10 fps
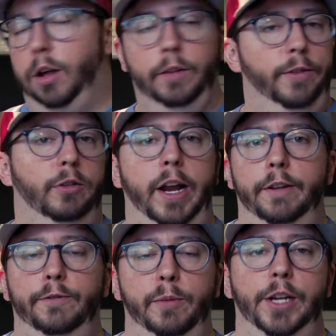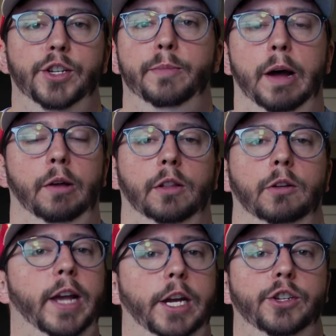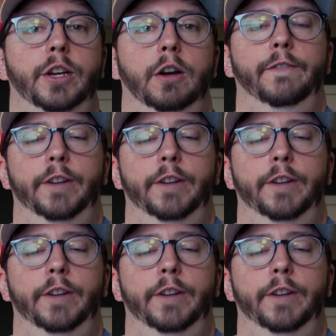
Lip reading: all of the great information about the location here in